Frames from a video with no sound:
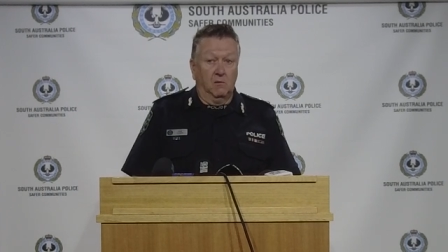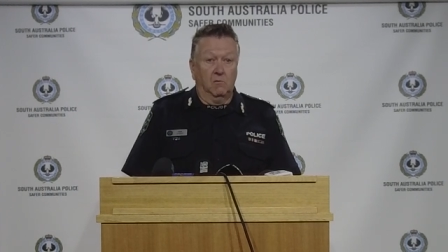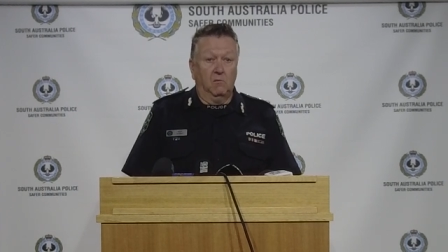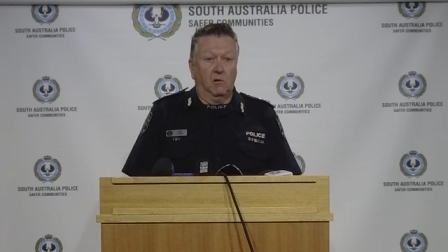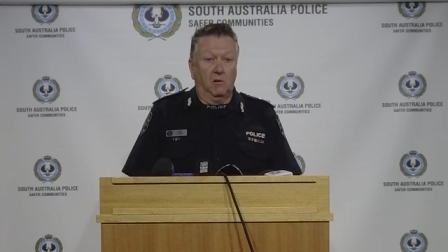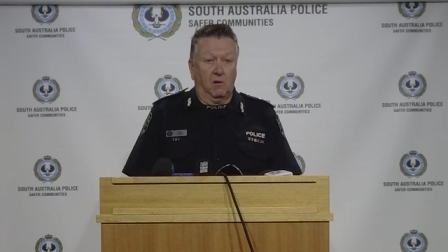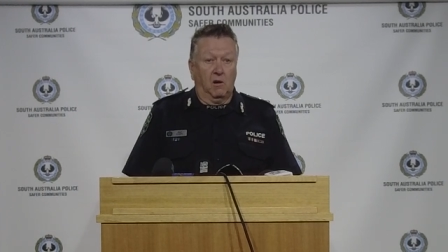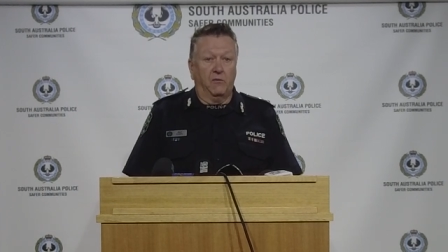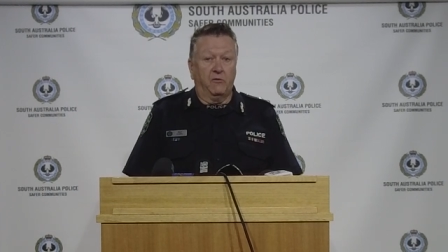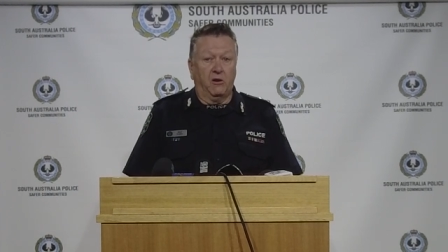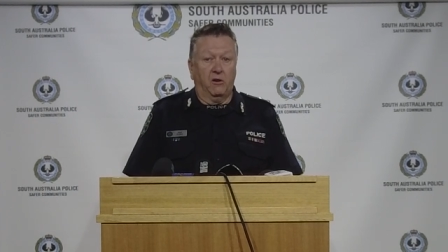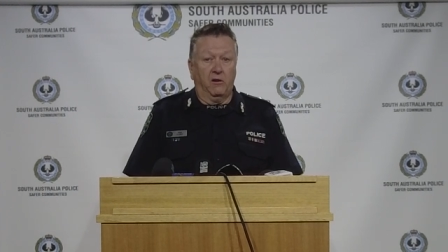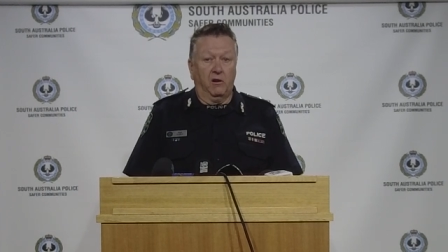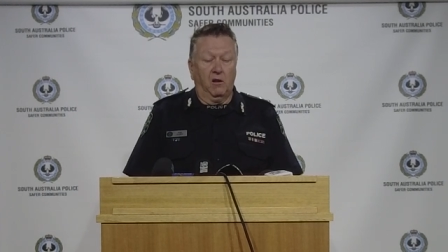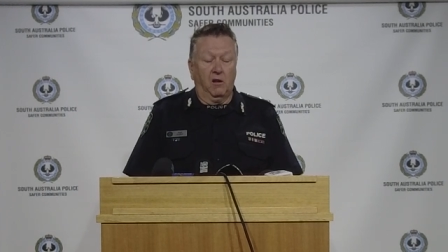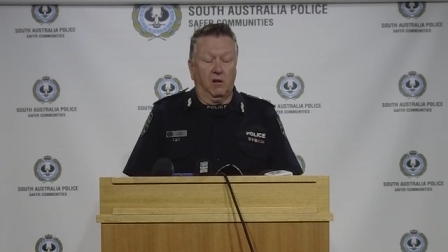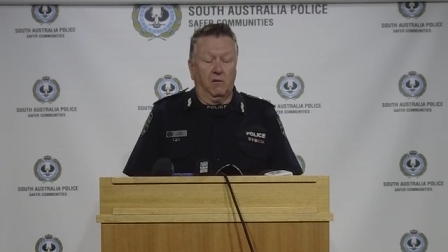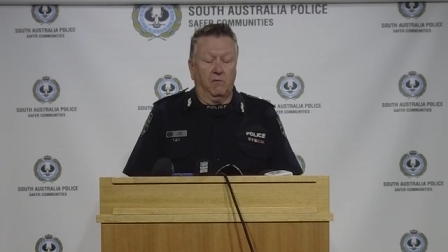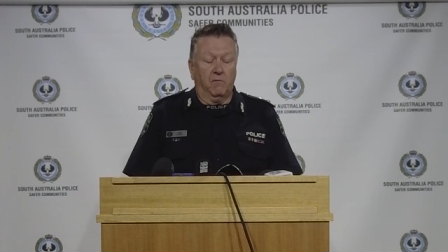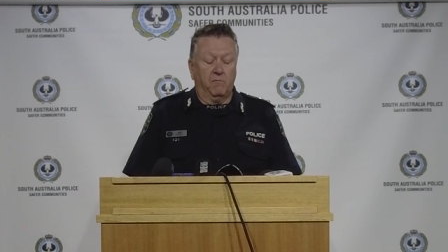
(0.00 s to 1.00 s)

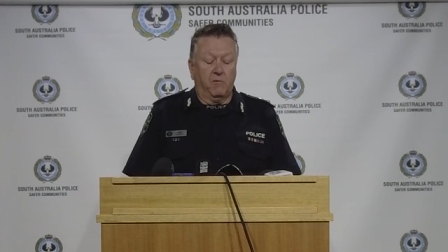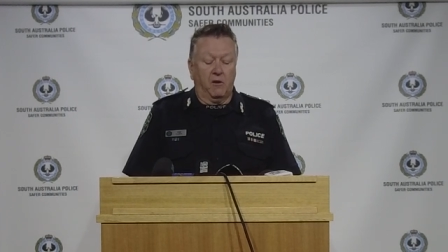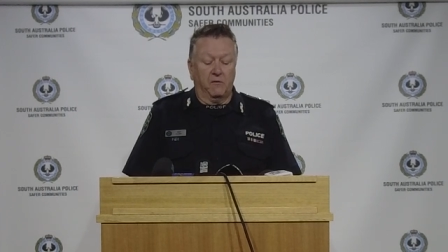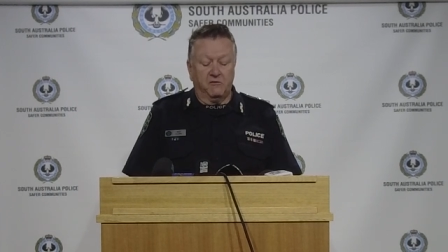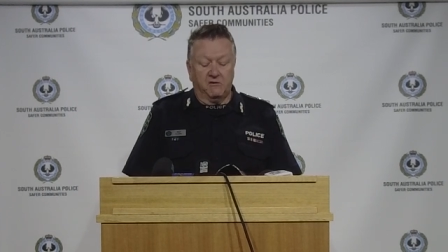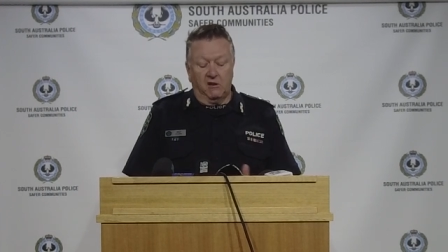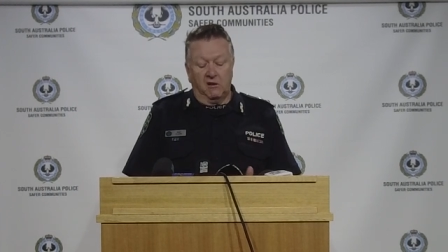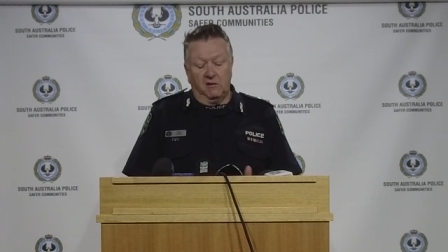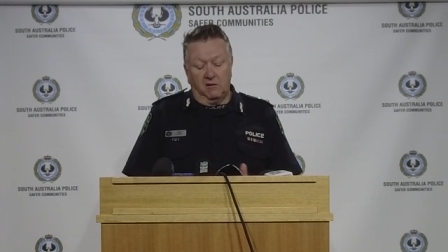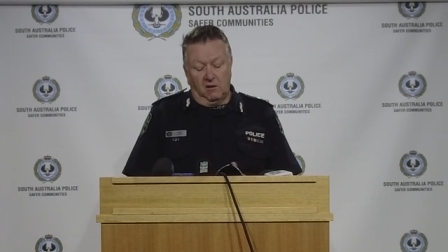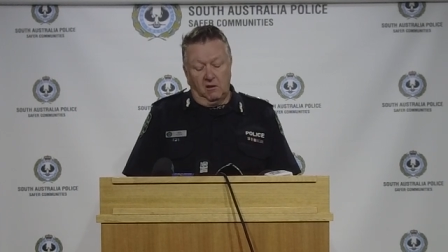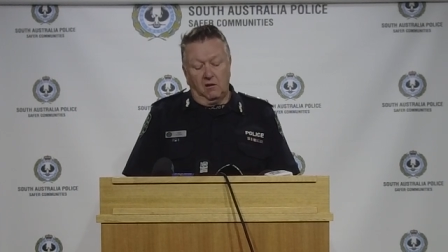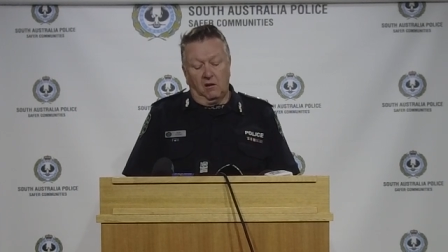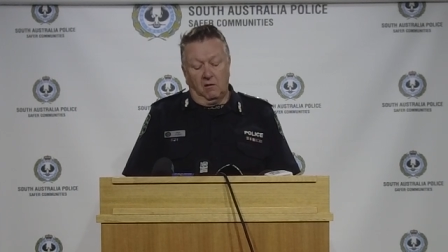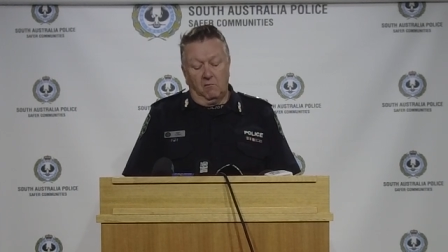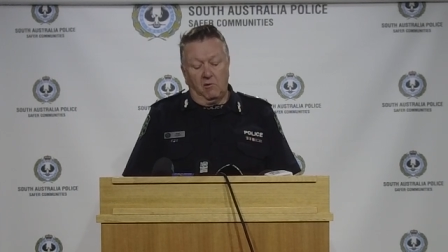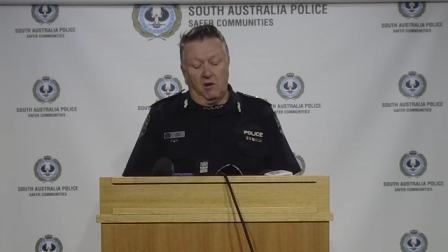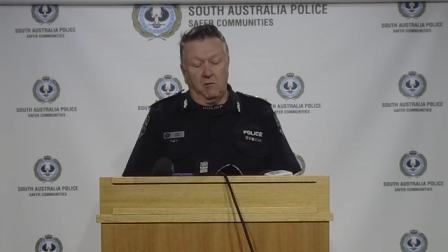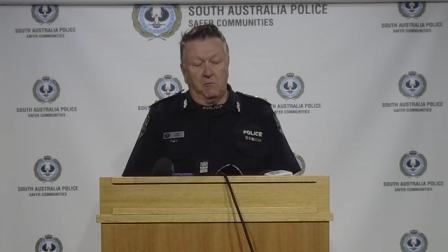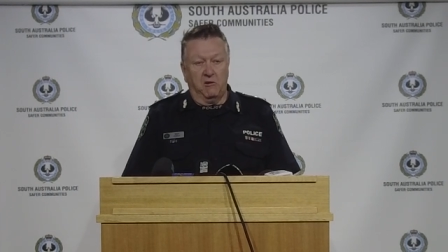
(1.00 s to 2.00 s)
I've seen
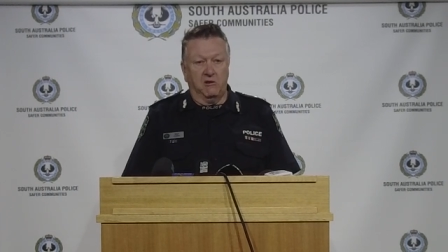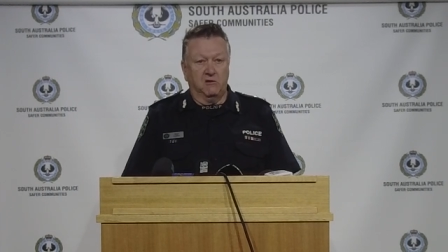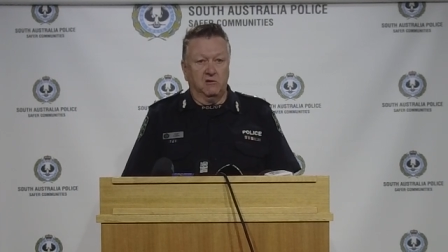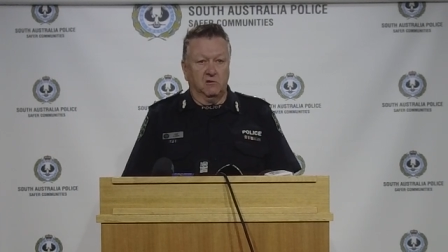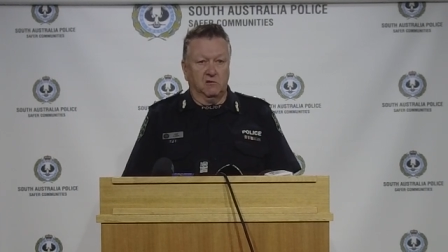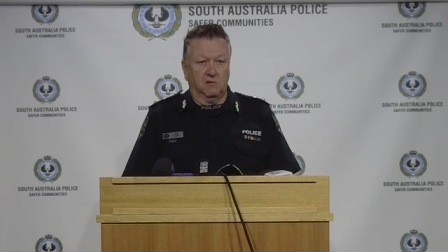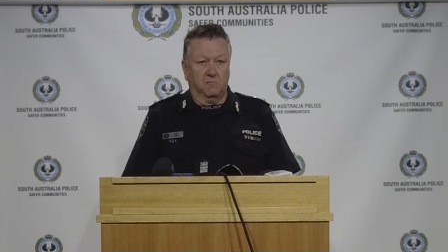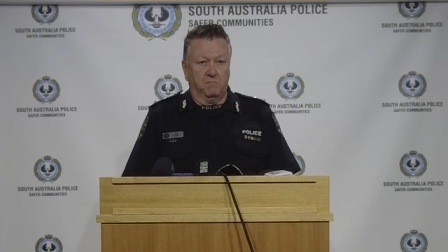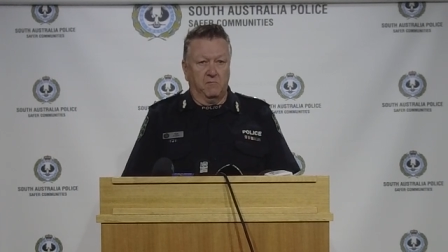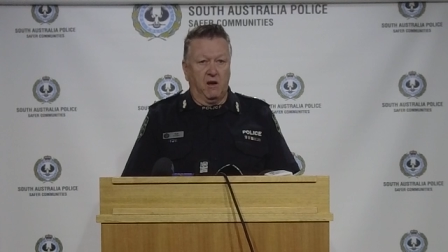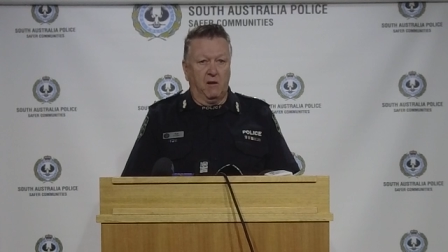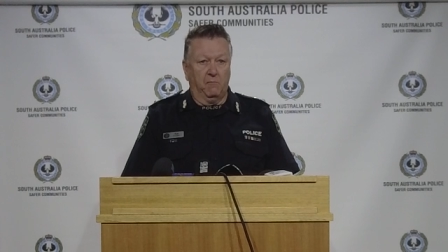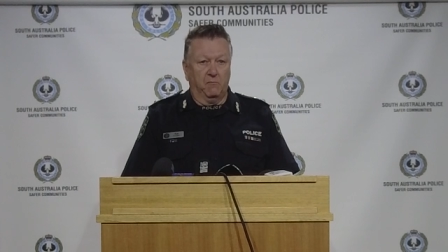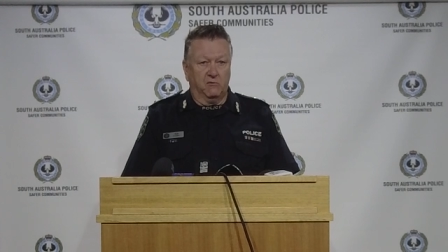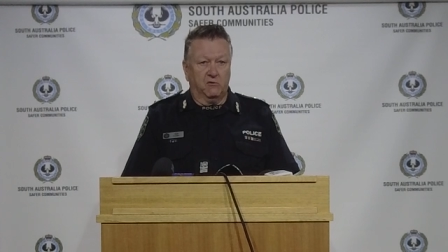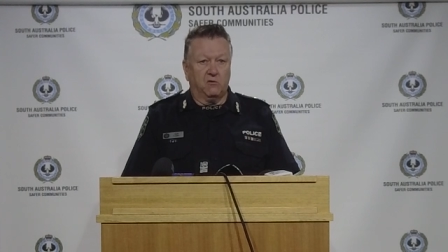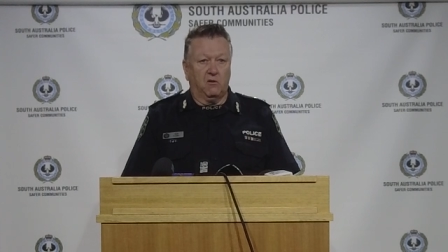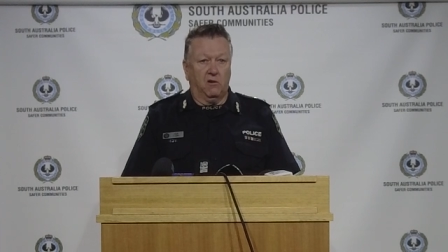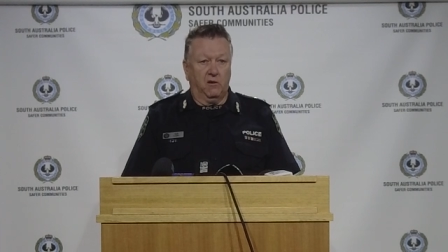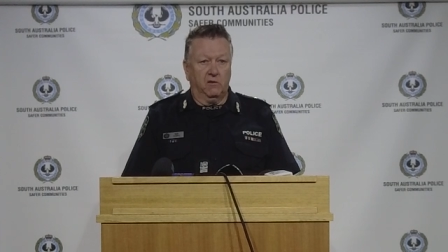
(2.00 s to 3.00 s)
images of mum
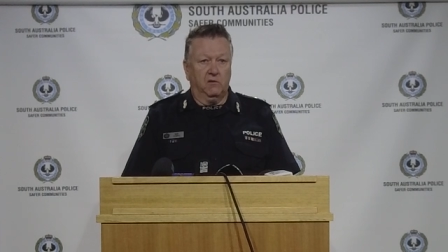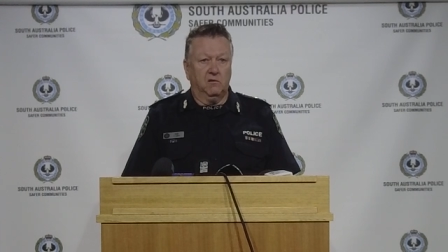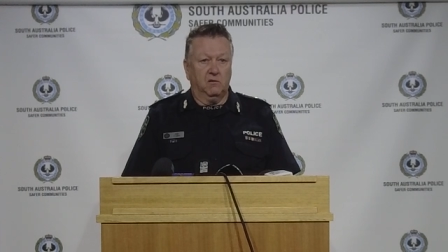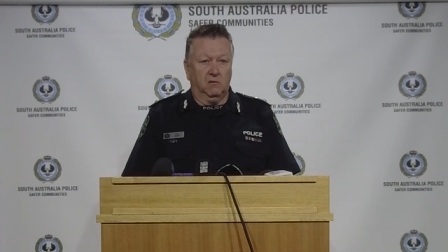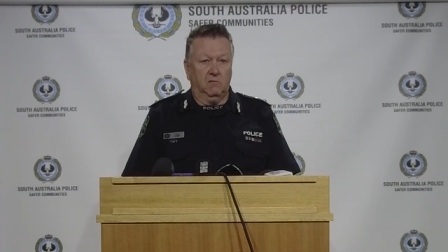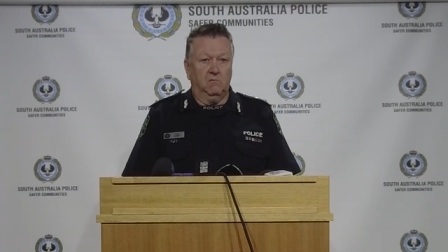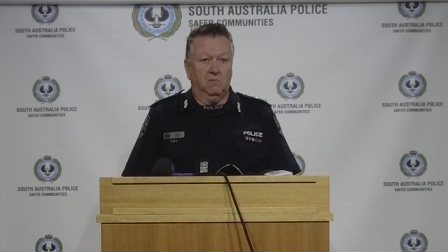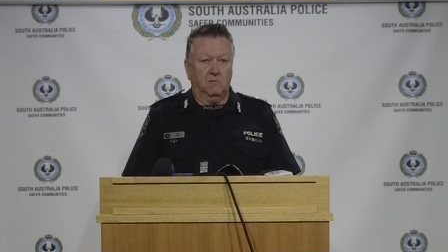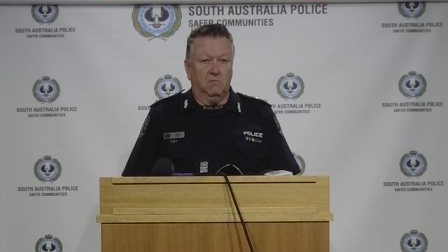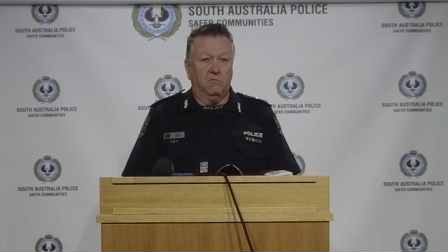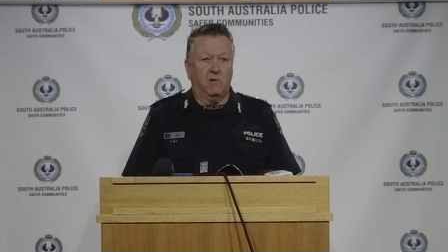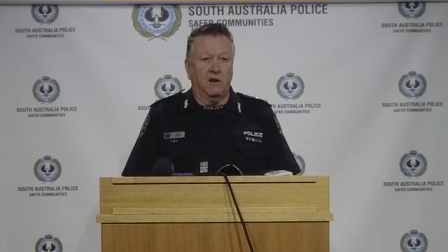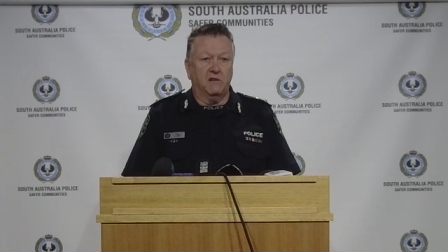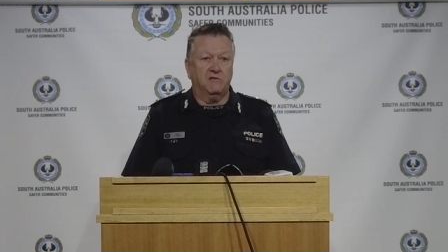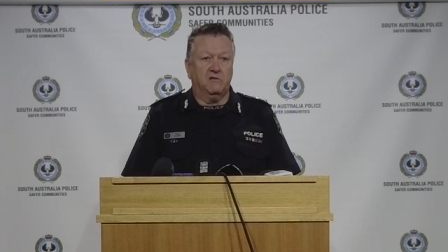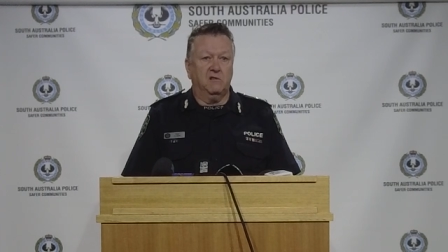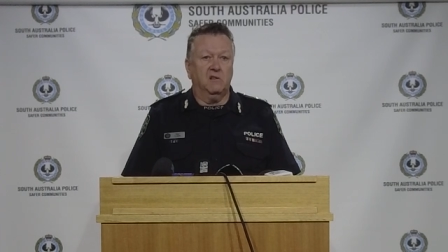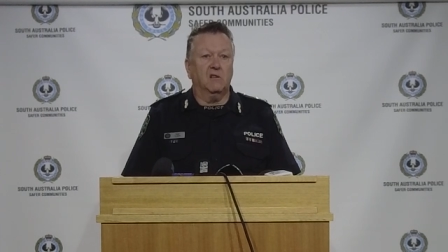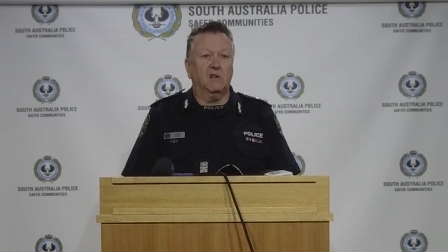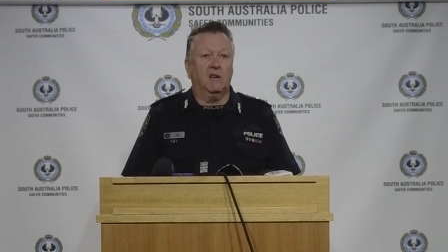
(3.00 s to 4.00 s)
trying to
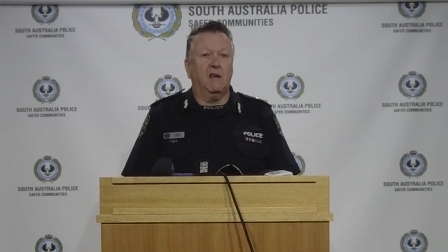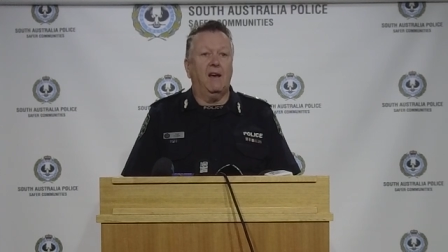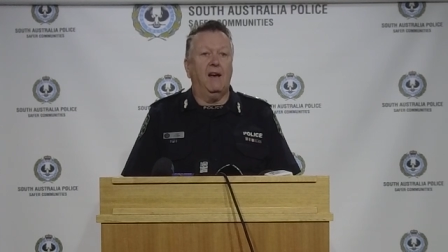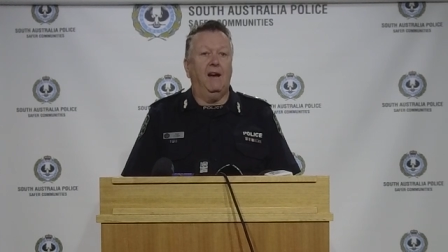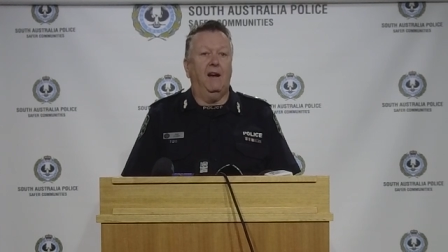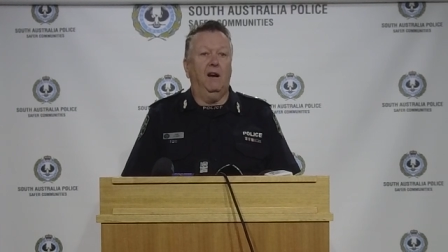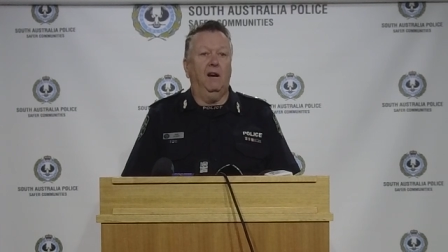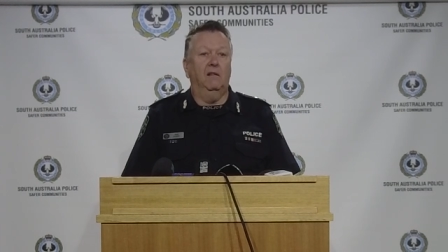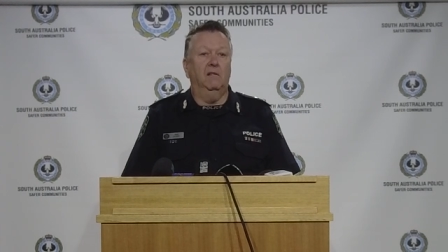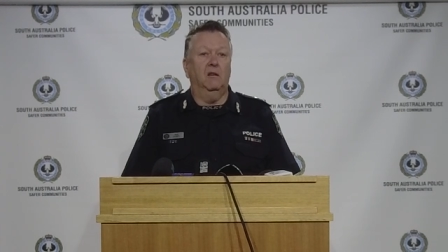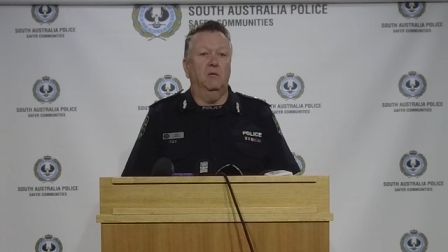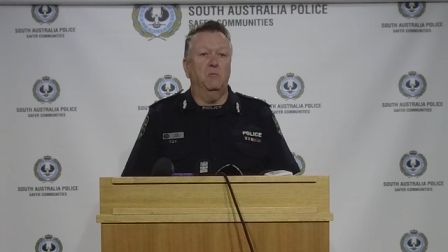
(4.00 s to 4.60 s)
rush to the car.